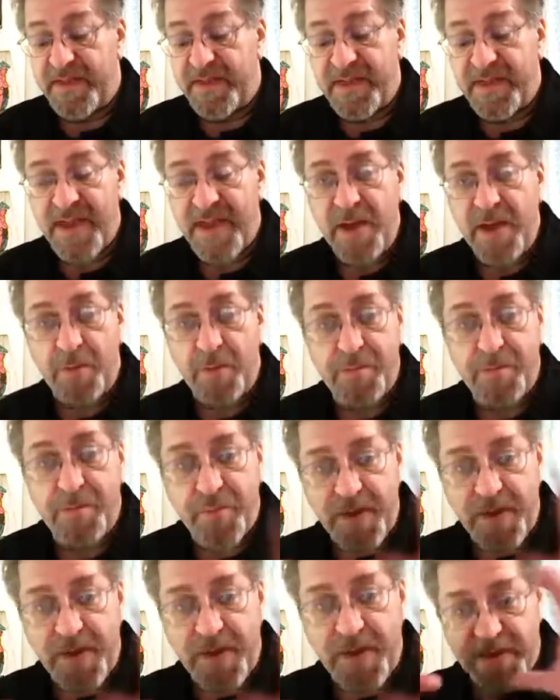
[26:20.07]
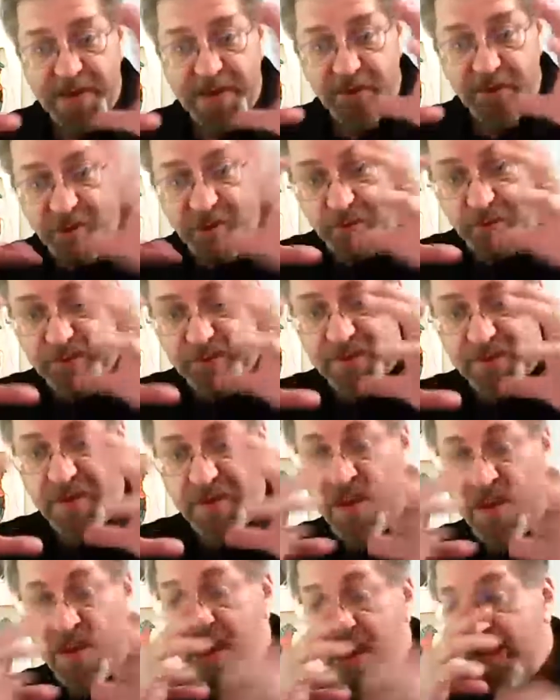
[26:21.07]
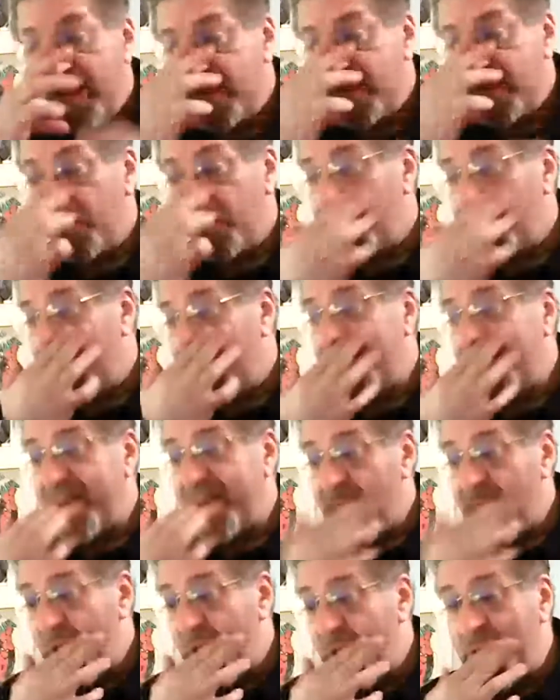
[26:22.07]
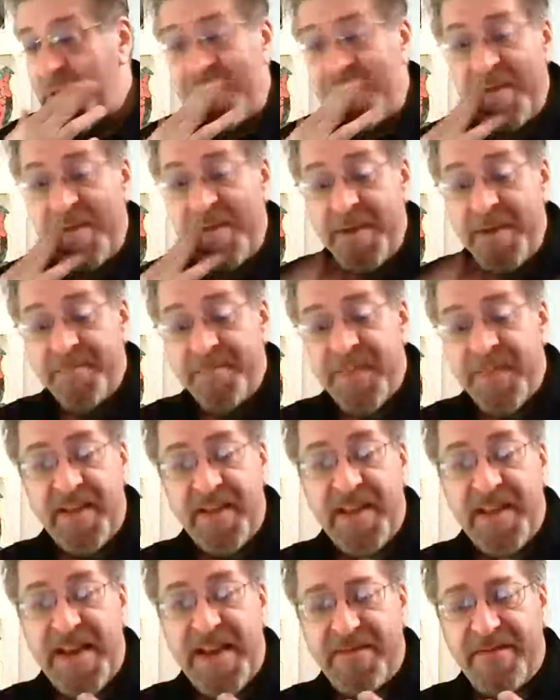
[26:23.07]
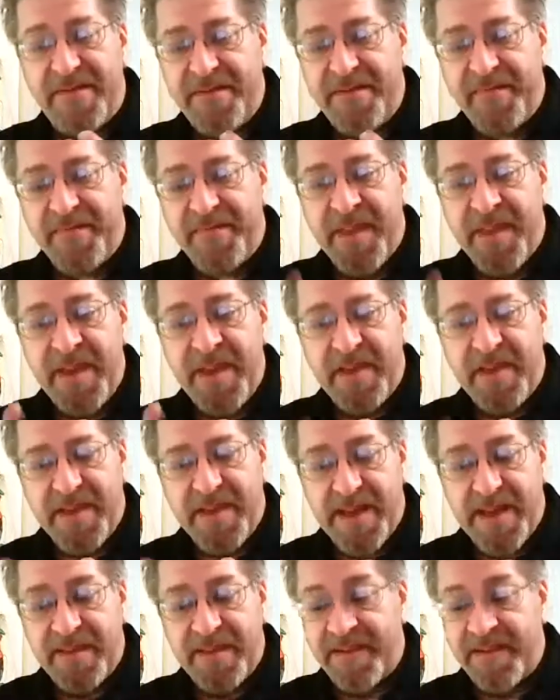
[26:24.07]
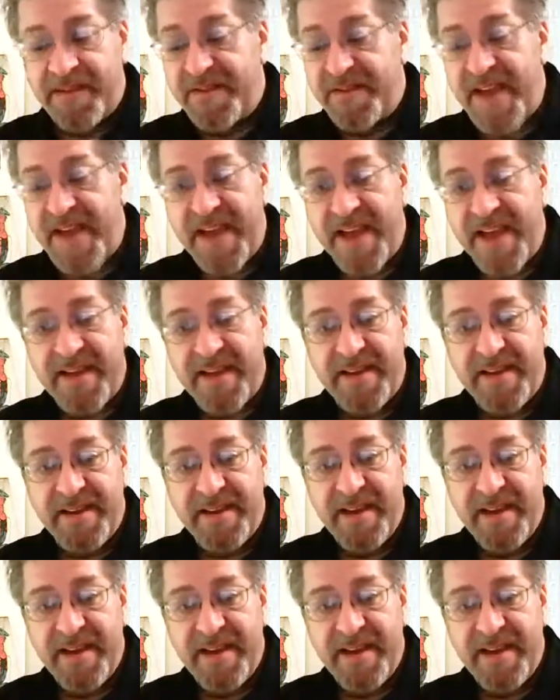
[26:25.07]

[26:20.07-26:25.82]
They'll bring in groups. So like they'll have, I got Zek,